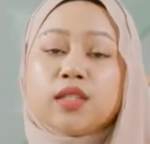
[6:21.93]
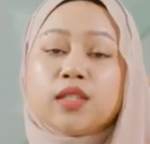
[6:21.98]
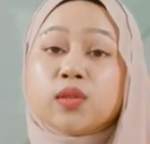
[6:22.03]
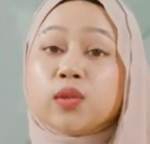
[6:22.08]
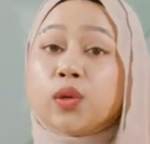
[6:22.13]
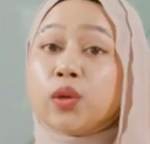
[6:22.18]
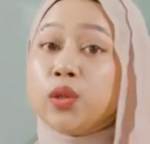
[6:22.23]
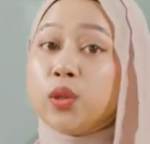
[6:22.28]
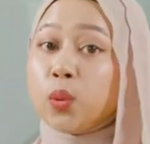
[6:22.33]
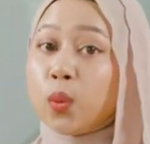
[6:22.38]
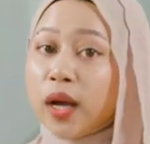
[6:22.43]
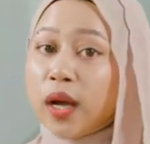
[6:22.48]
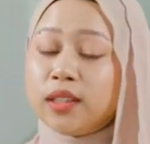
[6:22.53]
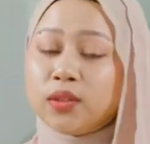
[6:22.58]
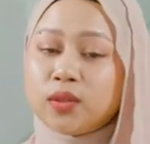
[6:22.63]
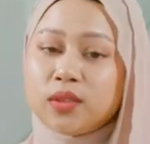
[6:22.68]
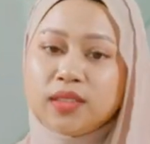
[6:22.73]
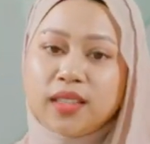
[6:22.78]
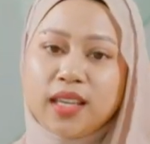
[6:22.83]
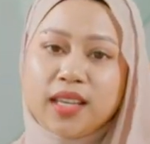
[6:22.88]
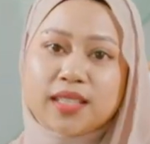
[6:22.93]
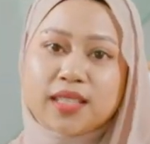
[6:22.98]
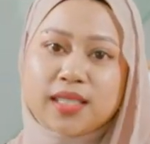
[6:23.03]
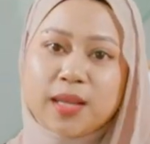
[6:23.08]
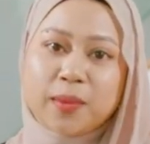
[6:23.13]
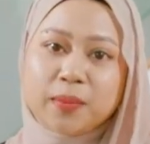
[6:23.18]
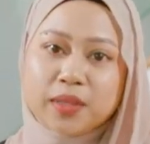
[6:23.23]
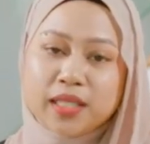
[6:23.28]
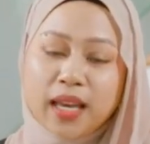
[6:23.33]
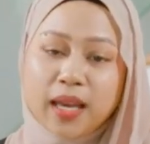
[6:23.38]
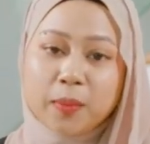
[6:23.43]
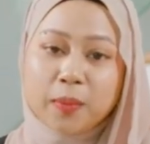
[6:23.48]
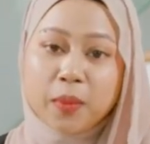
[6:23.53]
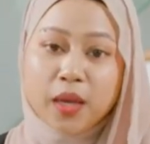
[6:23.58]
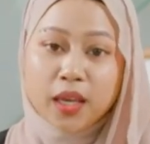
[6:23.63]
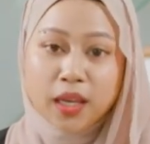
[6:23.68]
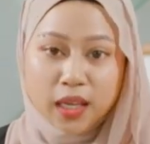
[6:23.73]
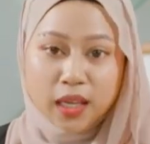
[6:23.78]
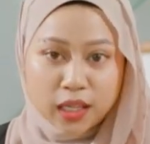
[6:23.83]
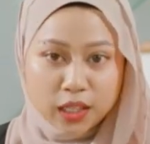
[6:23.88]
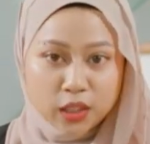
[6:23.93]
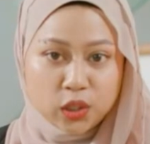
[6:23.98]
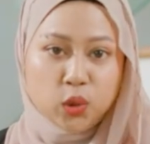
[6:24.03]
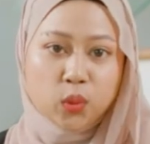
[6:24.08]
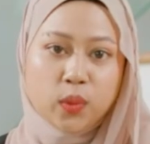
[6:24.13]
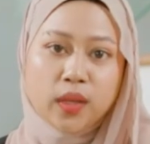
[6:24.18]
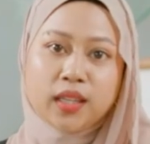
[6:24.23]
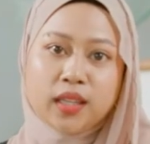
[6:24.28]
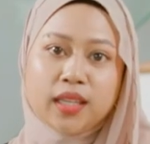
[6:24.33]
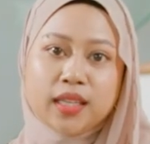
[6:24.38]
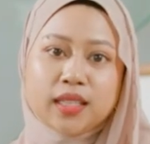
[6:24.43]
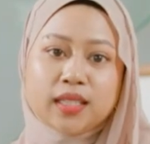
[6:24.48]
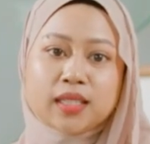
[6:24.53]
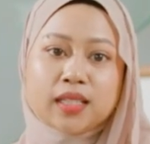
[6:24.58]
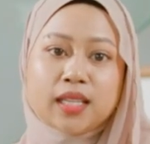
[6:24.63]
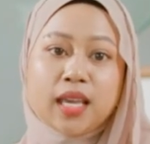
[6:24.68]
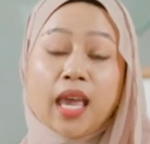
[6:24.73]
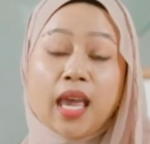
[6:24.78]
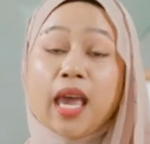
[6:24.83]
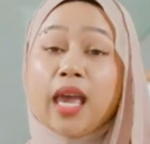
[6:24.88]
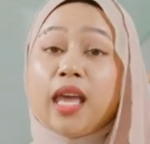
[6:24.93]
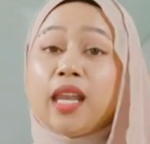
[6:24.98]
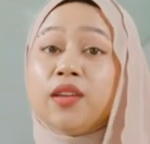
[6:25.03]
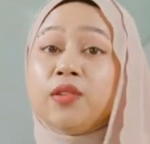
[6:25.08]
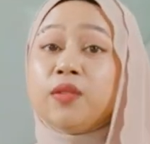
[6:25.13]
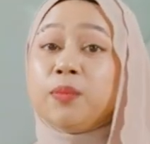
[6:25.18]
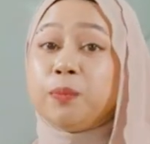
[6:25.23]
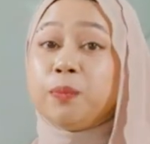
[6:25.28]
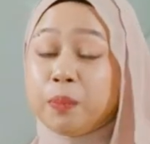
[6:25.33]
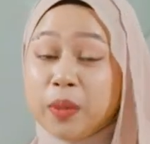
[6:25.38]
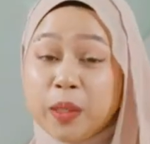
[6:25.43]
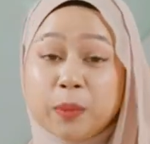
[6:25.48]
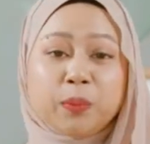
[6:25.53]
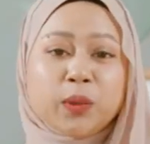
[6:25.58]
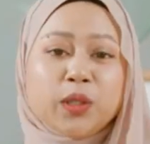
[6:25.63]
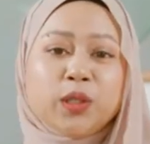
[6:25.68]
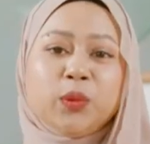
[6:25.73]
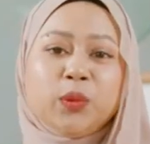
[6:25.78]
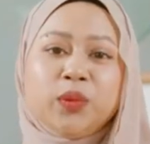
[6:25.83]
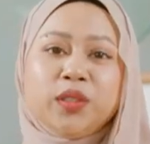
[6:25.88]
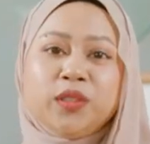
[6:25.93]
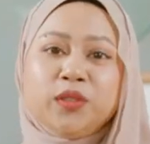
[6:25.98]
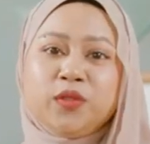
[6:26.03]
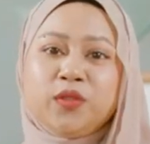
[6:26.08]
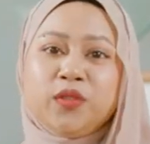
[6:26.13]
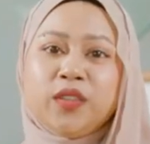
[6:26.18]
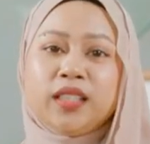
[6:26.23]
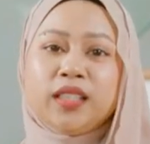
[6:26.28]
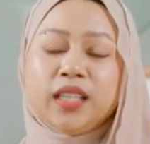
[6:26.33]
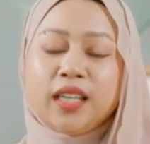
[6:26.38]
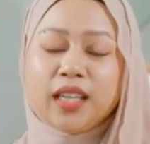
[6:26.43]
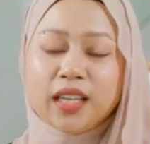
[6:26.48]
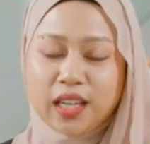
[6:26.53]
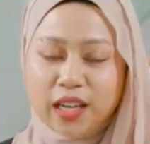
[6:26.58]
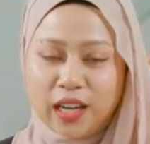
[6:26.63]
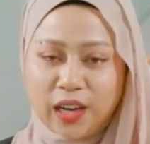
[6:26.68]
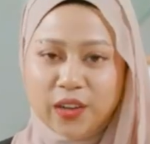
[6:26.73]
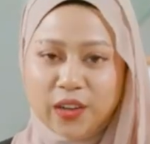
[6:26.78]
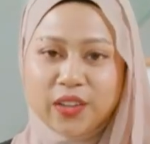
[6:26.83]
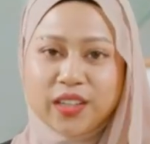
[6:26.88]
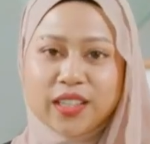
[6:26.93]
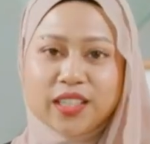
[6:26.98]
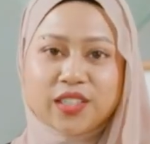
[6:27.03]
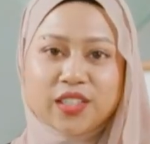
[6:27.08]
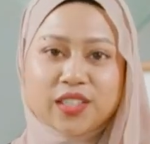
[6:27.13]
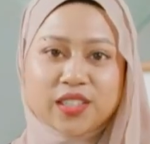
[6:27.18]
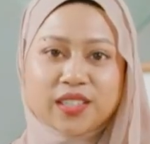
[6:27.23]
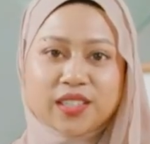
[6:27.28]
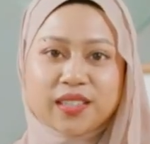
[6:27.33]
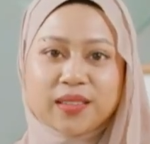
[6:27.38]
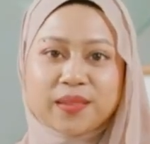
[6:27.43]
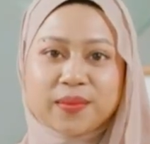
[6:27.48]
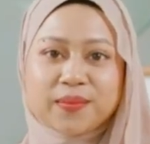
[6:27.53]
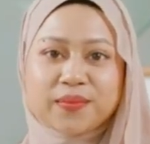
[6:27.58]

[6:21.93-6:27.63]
So you want to take some time in doing this and people will feel encouraged.